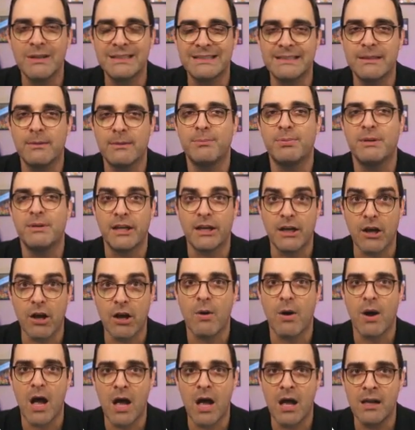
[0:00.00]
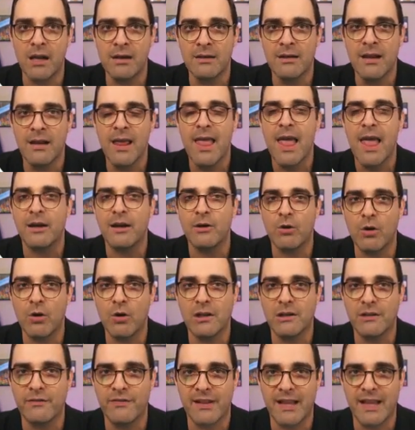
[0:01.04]
will simply go on, and
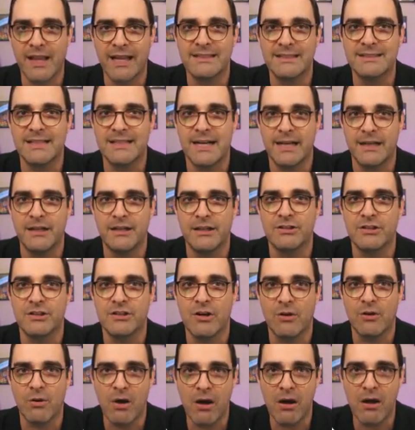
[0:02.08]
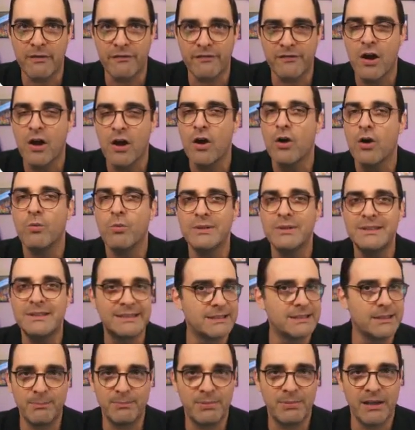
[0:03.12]
all of the lights that I need to go off would
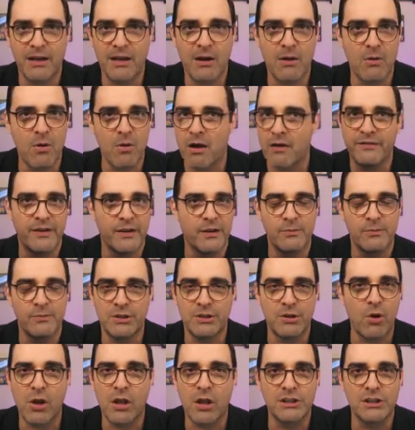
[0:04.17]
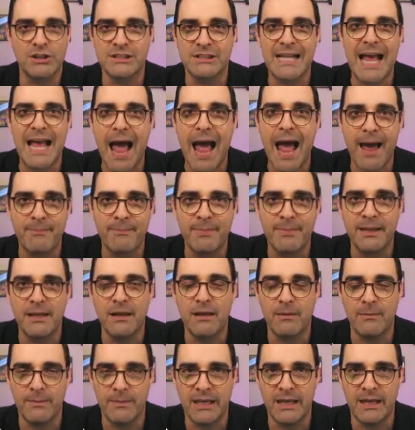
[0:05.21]
simply go off. It would all just happen
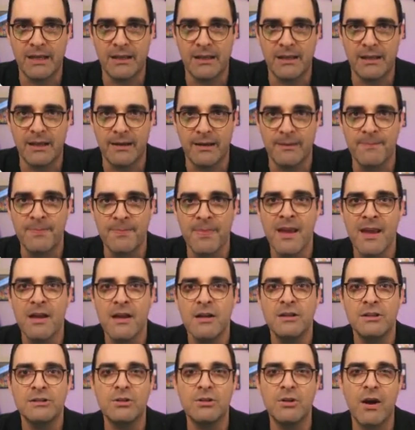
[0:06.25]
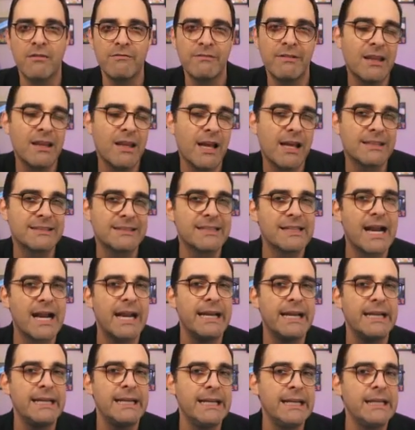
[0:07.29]
immediately. So I realized that
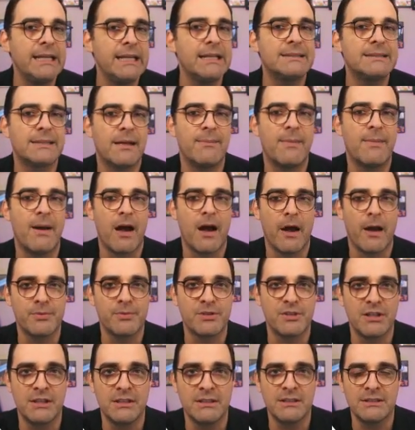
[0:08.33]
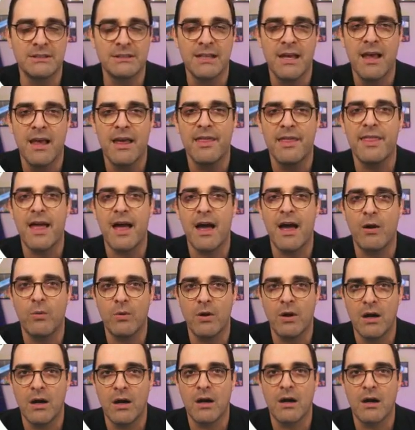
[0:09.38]
I needed some options that
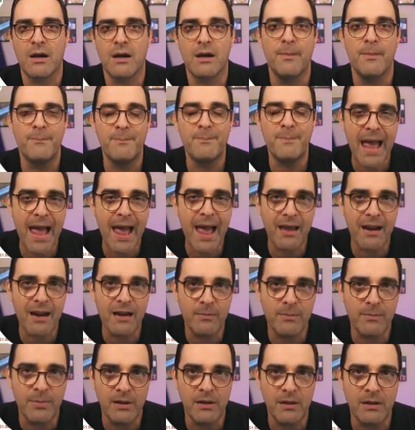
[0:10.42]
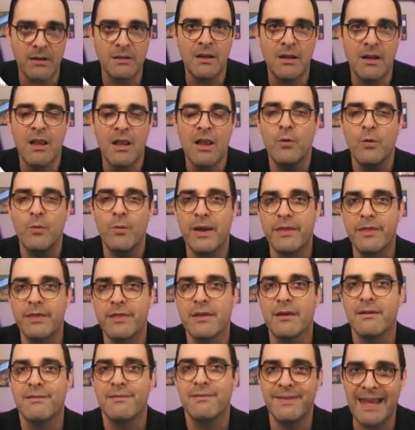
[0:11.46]
were compatible with
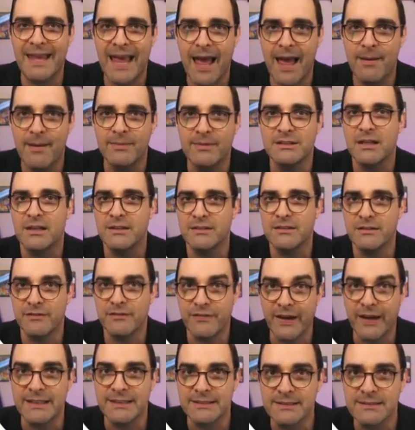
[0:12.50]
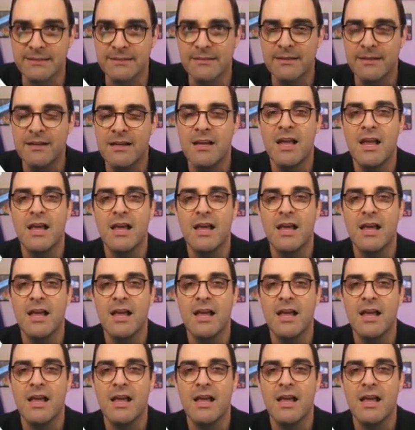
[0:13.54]
the Amazon device.